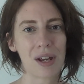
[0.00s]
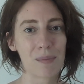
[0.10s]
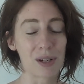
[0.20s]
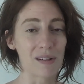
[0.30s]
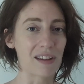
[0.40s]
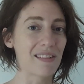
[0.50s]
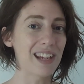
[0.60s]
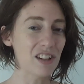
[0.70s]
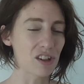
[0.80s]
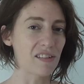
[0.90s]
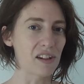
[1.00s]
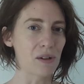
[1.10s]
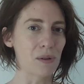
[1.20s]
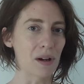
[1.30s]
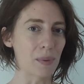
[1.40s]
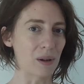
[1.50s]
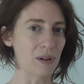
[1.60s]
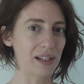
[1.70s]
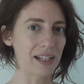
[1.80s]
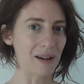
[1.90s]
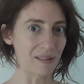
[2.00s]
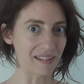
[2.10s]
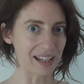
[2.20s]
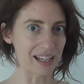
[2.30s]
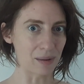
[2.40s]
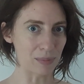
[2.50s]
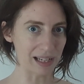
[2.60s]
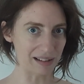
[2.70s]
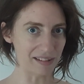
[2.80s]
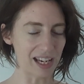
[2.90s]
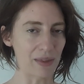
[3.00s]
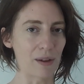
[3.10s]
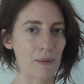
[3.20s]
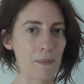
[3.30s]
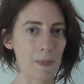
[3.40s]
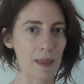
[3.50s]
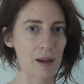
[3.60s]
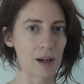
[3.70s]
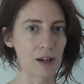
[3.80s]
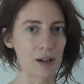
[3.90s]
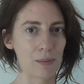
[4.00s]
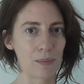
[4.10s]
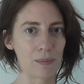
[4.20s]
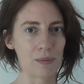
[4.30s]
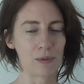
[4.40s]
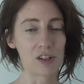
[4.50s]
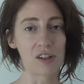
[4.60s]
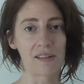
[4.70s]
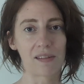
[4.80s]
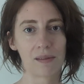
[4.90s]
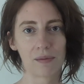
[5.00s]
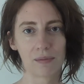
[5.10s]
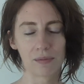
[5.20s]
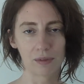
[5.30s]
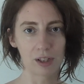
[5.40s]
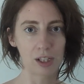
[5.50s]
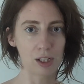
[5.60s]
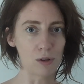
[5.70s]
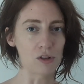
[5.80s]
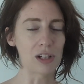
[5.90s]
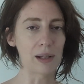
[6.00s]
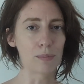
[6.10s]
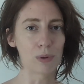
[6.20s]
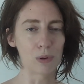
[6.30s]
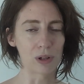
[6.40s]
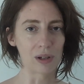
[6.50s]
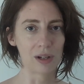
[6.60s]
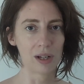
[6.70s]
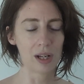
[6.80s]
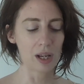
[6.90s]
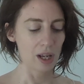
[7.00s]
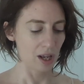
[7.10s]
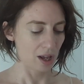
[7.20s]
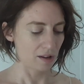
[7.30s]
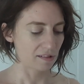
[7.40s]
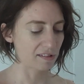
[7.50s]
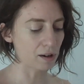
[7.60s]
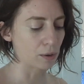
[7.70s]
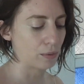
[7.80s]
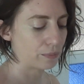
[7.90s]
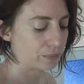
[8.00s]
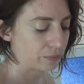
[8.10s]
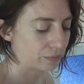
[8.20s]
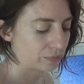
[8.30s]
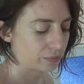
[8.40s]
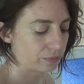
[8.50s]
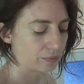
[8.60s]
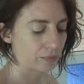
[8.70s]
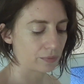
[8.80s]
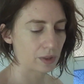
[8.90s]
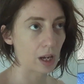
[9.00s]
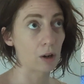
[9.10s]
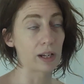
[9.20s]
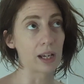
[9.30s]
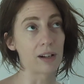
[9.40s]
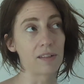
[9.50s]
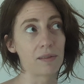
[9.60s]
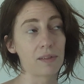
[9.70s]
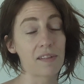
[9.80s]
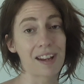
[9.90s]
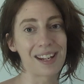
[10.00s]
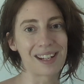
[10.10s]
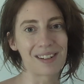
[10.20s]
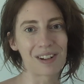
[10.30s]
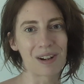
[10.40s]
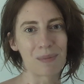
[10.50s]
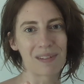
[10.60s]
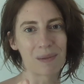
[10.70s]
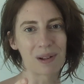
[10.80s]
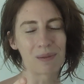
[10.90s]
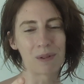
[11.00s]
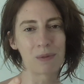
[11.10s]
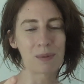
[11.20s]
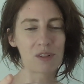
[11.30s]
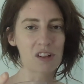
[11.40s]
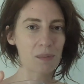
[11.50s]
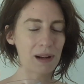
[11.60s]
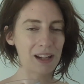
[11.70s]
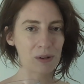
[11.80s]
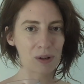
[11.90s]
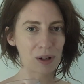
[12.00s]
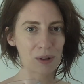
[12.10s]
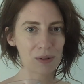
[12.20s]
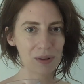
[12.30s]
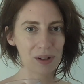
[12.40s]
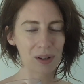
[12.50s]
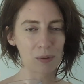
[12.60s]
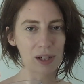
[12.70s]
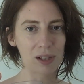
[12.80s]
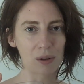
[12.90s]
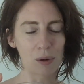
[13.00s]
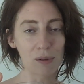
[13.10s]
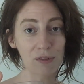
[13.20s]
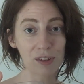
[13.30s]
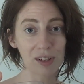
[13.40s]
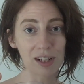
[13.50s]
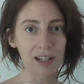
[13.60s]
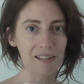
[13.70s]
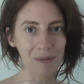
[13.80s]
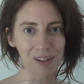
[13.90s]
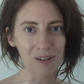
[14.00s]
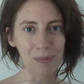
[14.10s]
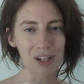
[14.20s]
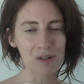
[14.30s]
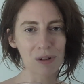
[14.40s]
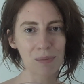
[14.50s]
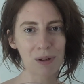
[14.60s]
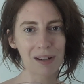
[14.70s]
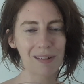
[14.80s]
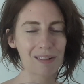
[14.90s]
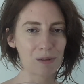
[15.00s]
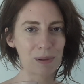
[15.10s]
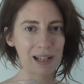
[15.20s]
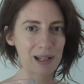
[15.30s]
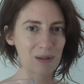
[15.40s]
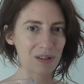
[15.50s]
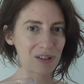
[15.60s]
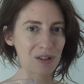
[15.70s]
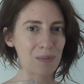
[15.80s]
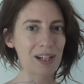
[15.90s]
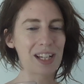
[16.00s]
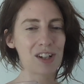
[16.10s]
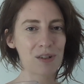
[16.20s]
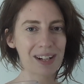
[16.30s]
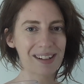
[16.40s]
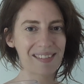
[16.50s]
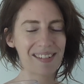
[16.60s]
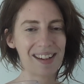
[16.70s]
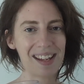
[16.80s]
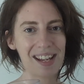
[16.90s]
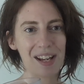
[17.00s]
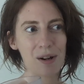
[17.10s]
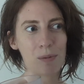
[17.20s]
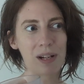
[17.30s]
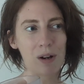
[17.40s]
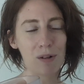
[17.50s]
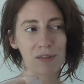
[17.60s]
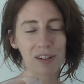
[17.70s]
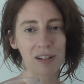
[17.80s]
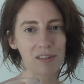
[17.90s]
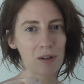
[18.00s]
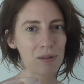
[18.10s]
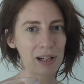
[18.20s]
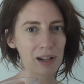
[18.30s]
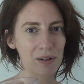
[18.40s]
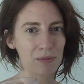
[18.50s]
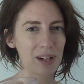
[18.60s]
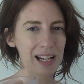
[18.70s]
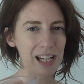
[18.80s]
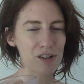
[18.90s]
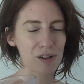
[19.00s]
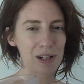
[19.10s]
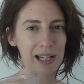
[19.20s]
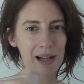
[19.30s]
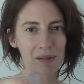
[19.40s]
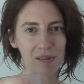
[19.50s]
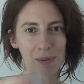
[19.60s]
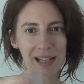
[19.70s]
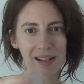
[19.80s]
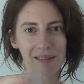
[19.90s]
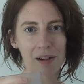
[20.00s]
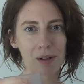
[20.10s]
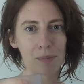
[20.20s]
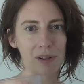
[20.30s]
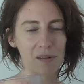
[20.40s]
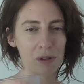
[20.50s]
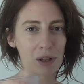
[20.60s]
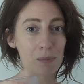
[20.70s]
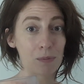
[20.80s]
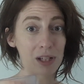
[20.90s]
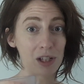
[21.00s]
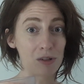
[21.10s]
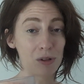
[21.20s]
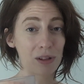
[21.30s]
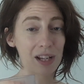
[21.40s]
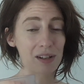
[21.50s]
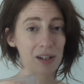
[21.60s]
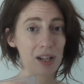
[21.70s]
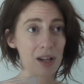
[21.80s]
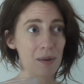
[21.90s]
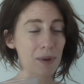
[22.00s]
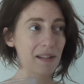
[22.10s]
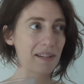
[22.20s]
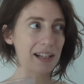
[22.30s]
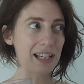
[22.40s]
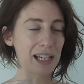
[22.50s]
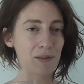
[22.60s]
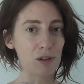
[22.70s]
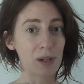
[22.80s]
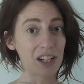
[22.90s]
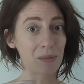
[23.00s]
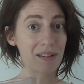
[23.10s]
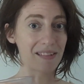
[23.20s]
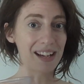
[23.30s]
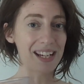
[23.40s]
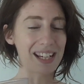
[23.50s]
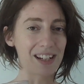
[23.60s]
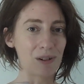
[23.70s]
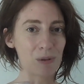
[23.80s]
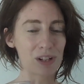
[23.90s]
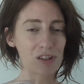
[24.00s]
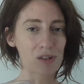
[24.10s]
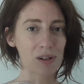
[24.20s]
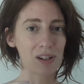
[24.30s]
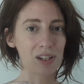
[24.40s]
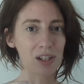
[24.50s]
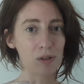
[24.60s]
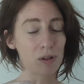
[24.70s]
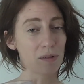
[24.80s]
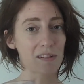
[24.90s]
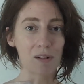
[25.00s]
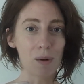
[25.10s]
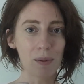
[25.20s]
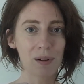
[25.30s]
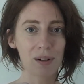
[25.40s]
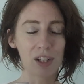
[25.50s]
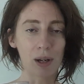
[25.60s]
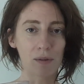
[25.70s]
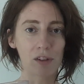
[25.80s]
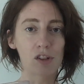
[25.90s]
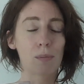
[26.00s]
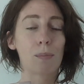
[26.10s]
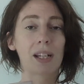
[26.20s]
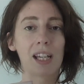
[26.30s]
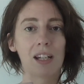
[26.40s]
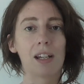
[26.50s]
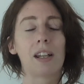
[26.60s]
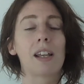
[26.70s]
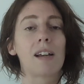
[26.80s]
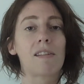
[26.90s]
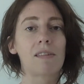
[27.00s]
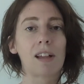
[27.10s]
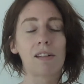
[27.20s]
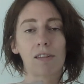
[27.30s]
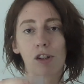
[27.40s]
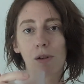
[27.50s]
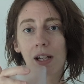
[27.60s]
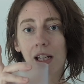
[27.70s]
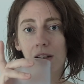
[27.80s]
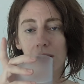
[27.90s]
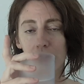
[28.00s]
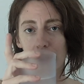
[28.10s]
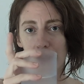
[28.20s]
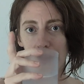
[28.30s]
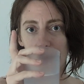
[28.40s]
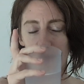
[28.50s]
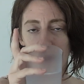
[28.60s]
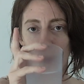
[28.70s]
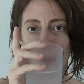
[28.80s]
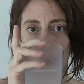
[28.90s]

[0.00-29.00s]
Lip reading: because it teaches you about counting and playing together, which is hugely important. So, oh yeah, and staying in time as well. When we just play on our own, we can often, unless we do metronome practice or play along to backing tracks, we often don't learn really truly how to play in time, because when you do that, basically if you make a mistake in an orchestra, you don't stop, you have to jump back in, and that's the training that it gives you.